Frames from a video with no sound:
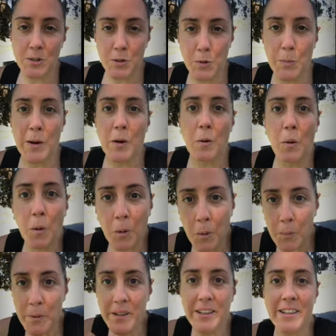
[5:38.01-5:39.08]
So my
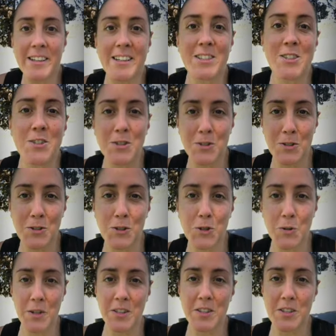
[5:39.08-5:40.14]
whole being gets to
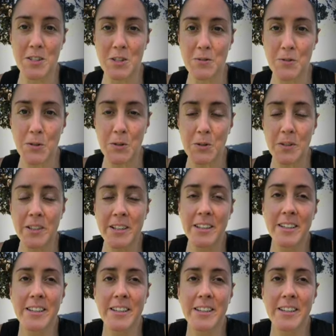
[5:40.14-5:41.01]
enjoy this food